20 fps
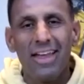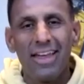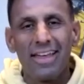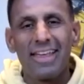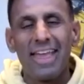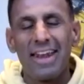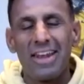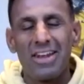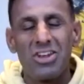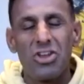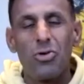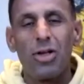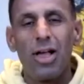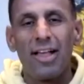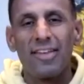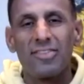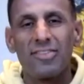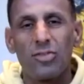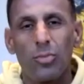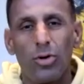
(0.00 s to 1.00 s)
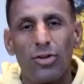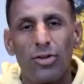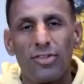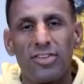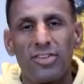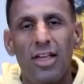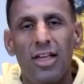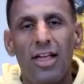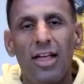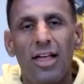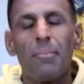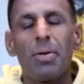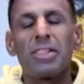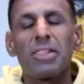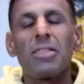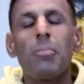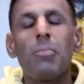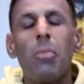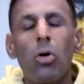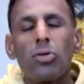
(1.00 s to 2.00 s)
getting new customers but
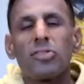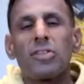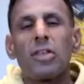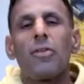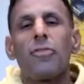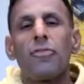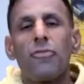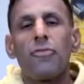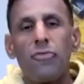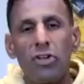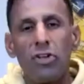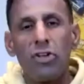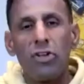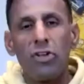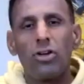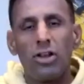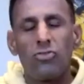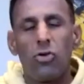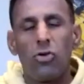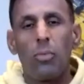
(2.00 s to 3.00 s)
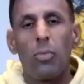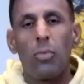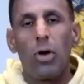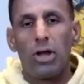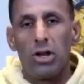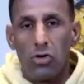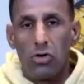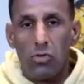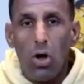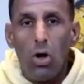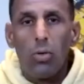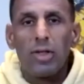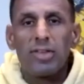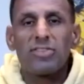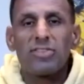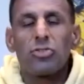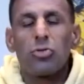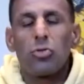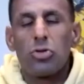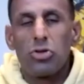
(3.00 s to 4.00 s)
the most efficient and durable way to grow is
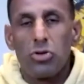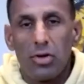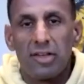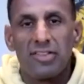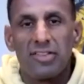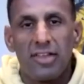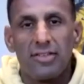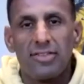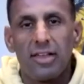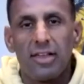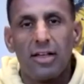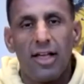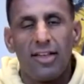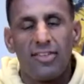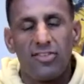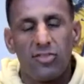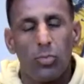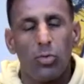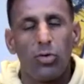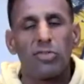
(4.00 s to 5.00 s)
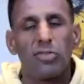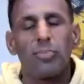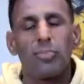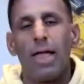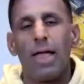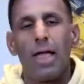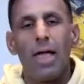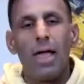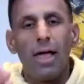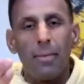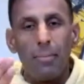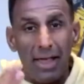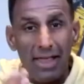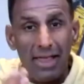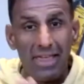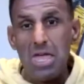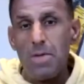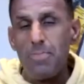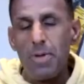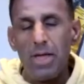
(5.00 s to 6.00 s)
through your existing customers by by
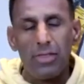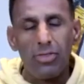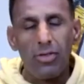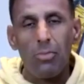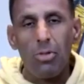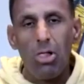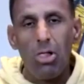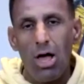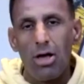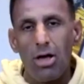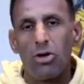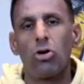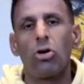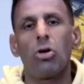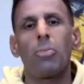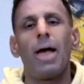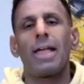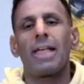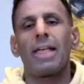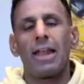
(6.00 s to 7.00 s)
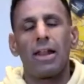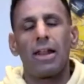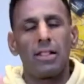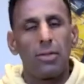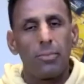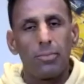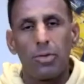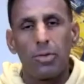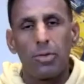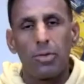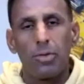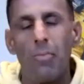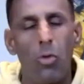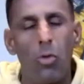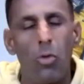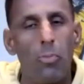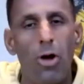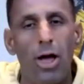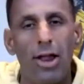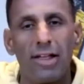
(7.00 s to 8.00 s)
keeping them longer by getting them to buy
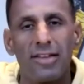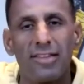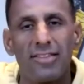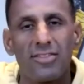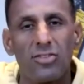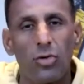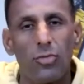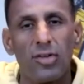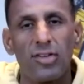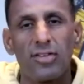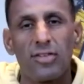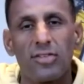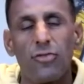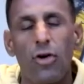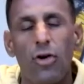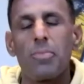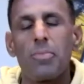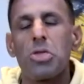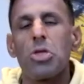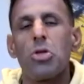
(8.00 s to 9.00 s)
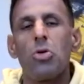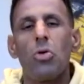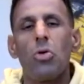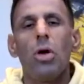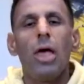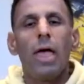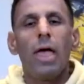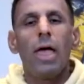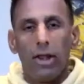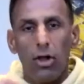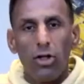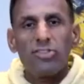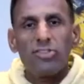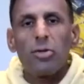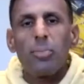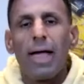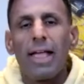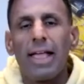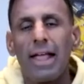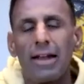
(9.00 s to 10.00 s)
more products and services from you and also
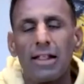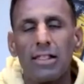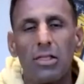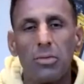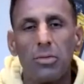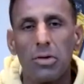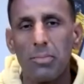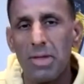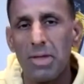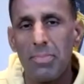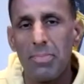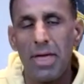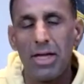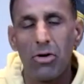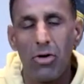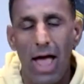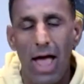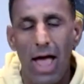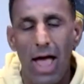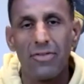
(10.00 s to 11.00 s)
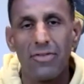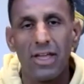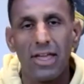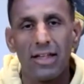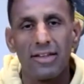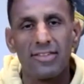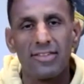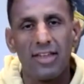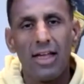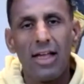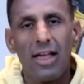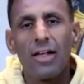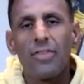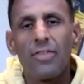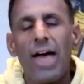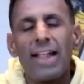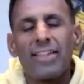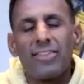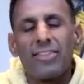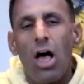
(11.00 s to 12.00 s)
by getting them to be bigger advocates
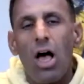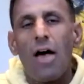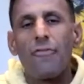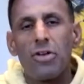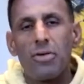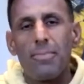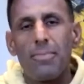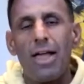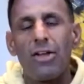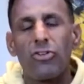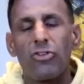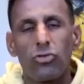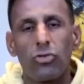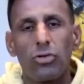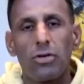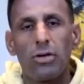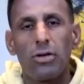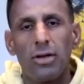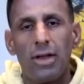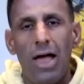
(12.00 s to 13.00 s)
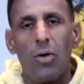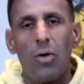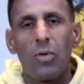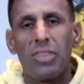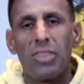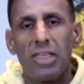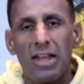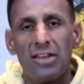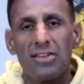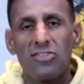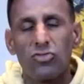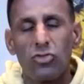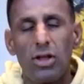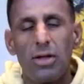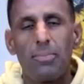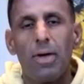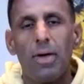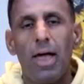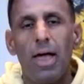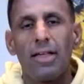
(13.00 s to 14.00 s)
that's often measured now in the
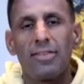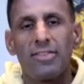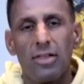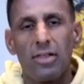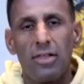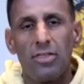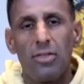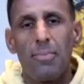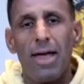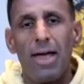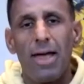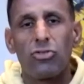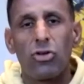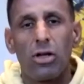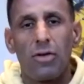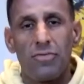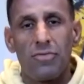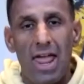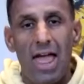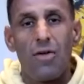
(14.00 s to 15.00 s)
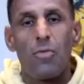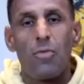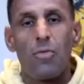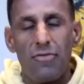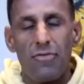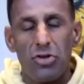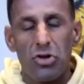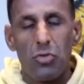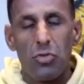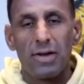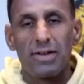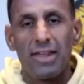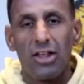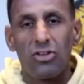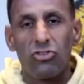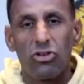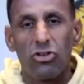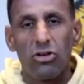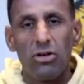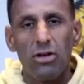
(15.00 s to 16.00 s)
industry as in the metric of net revenue
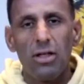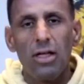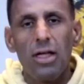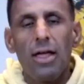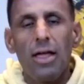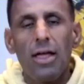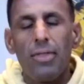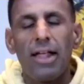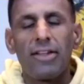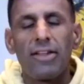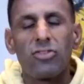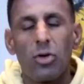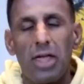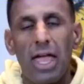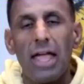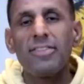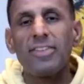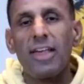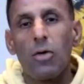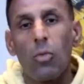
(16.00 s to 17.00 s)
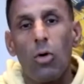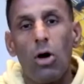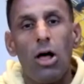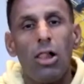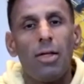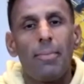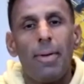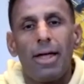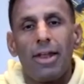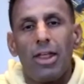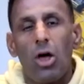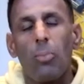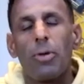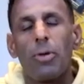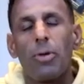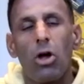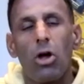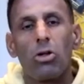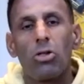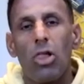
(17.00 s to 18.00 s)
retention and so at Gainsight, we're all about helping
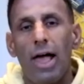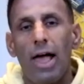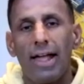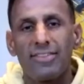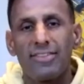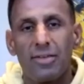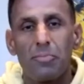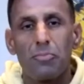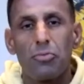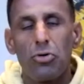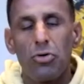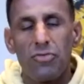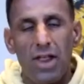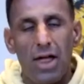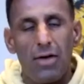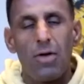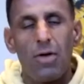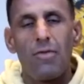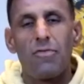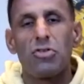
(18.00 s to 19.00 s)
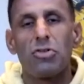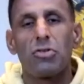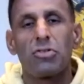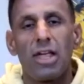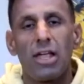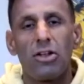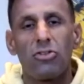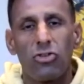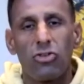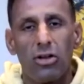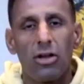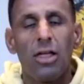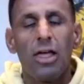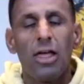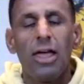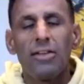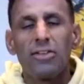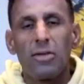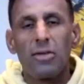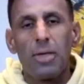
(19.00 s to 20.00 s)
our clients improve net revenue retention
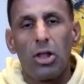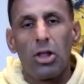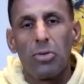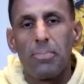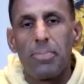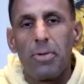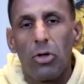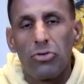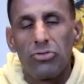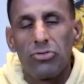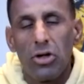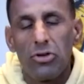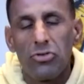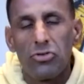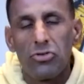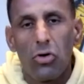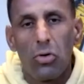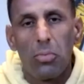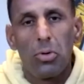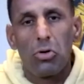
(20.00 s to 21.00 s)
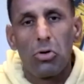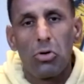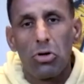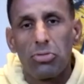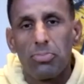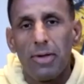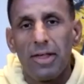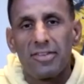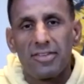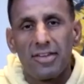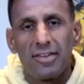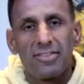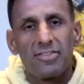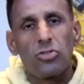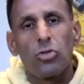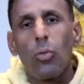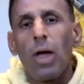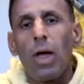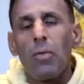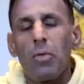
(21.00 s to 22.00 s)
to be able to build a durable growth business.
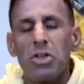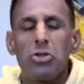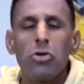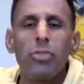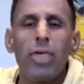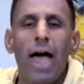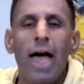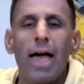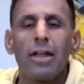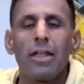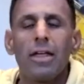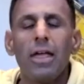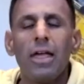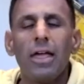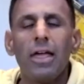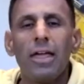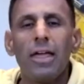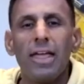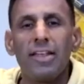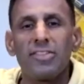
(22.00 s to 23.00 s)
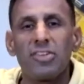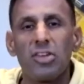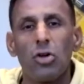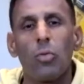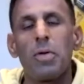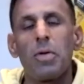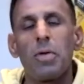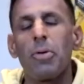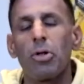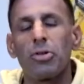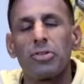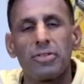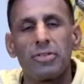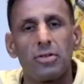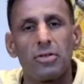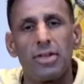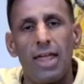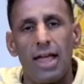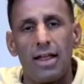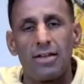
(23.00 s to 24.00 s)
The way we do that is, you know, we build
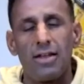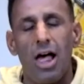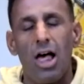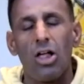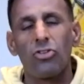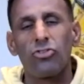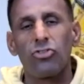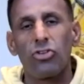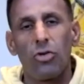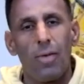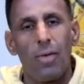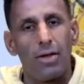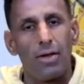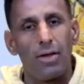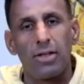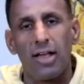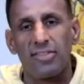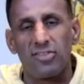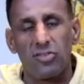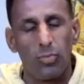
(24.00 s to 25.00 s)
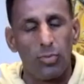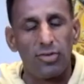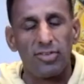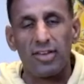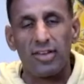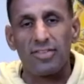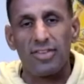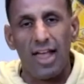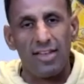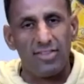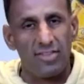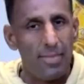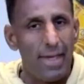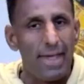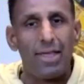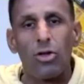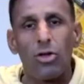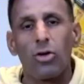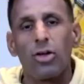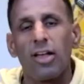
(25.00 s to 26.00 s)
technology around customer success and
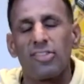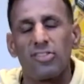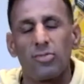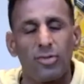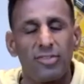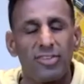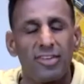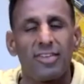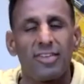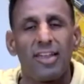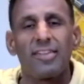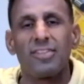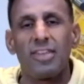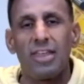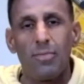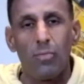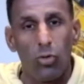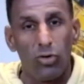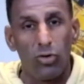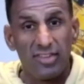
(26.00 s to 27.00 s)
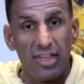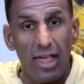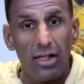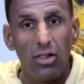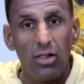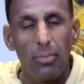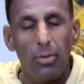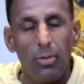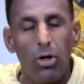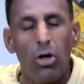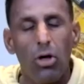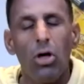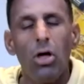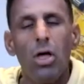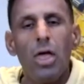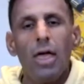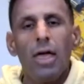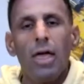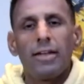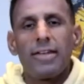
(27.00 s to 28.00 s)
making your customer success team more scalable,
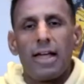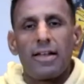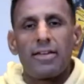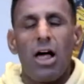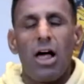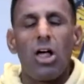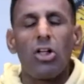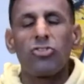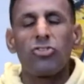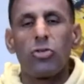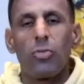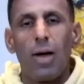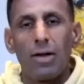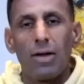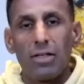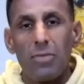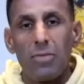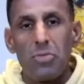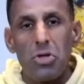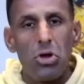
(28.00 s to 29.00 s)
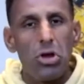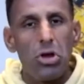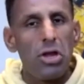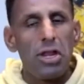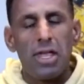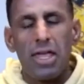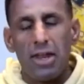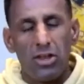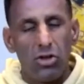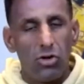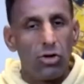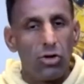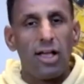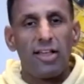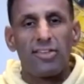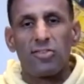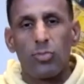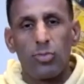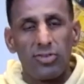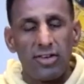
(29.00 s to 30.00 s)
technology around community, getting your
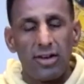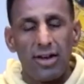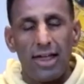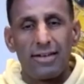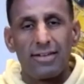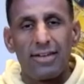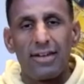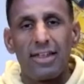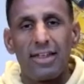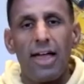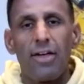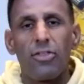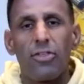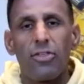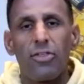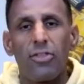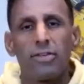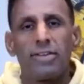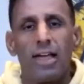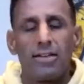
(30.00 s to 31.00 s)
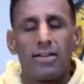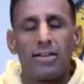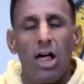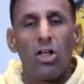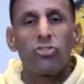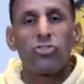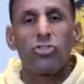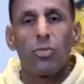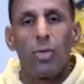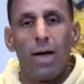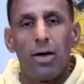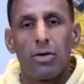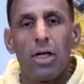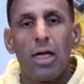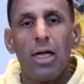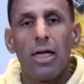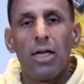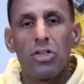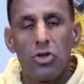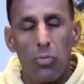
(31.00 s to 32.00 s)
customers connected together, technology around
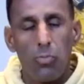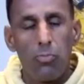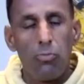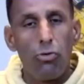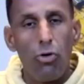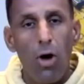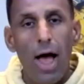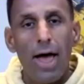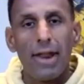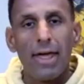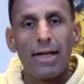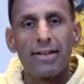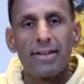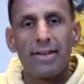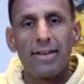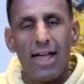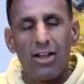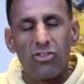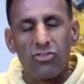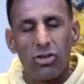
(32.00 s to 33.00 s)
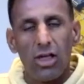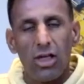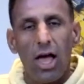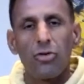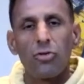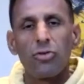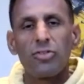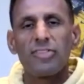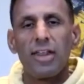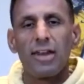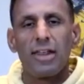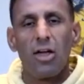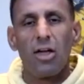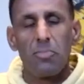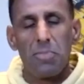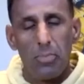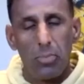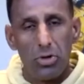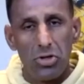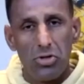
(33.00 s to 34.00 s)
your product and actually understanding how
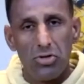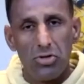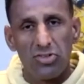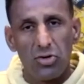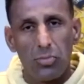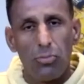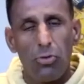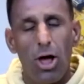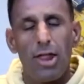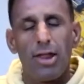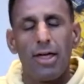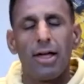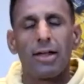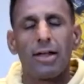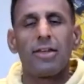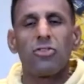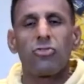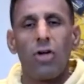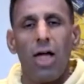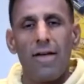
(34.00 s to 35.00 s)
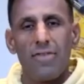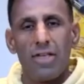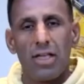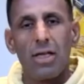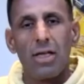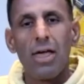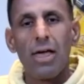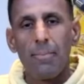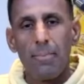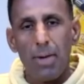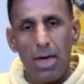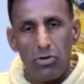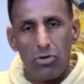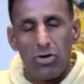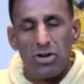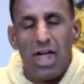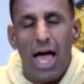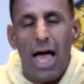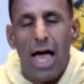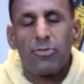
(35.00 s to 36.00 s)
people use your product and driving better
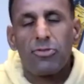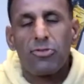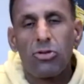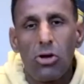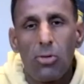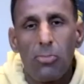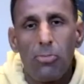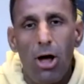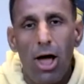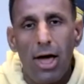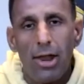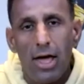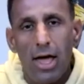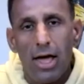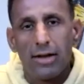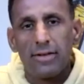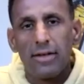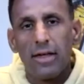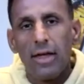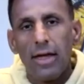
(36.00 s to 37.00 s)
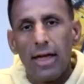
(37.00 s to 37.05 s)
adoption of your product.